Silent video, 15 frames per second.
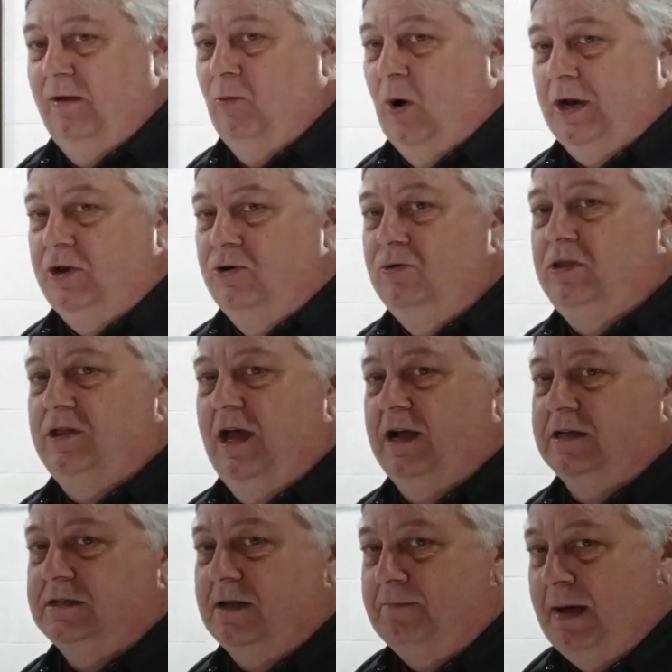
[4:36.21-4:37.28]
What you
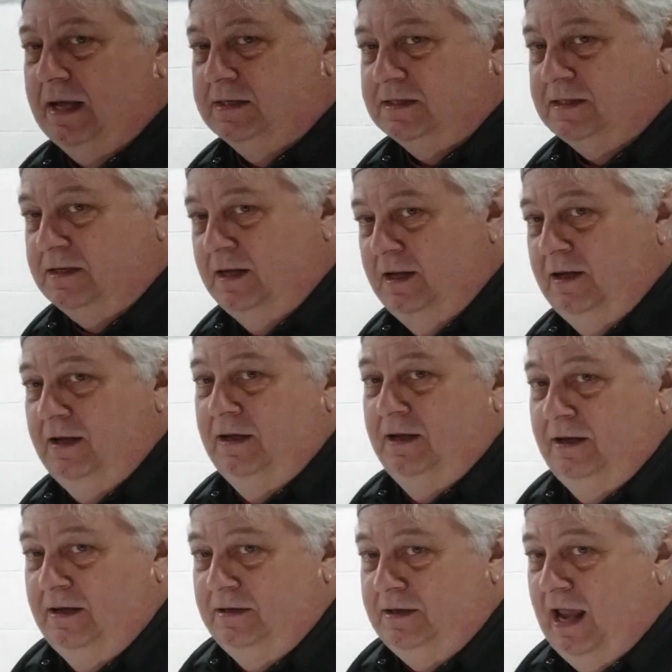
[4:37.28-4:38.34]
think is the best
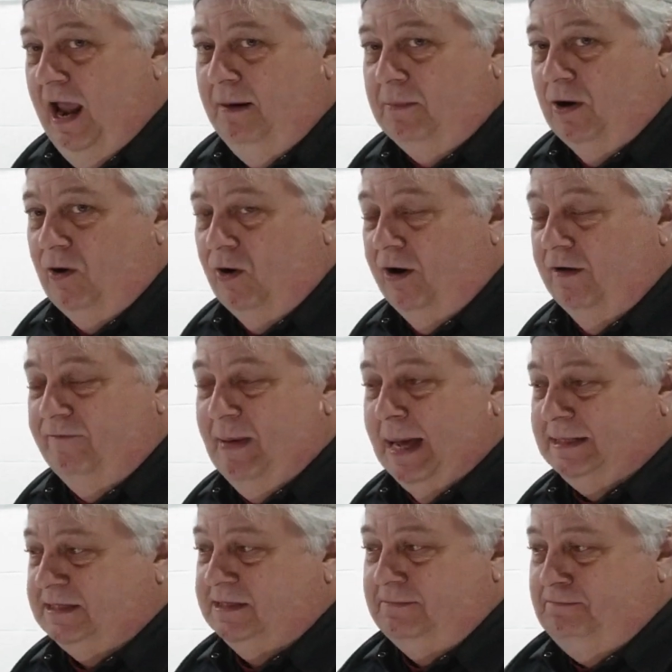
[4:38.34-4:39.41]
camera or the
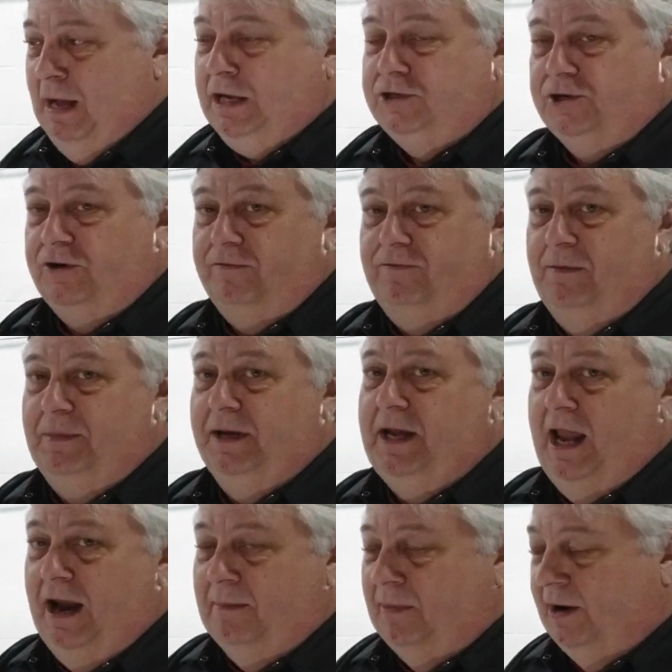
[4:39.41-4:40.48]
best picture from the
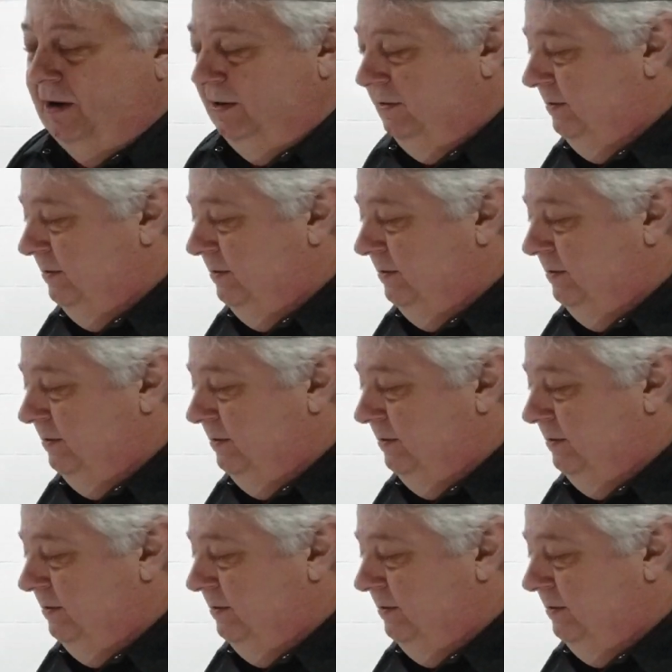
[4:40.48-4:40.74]
camera.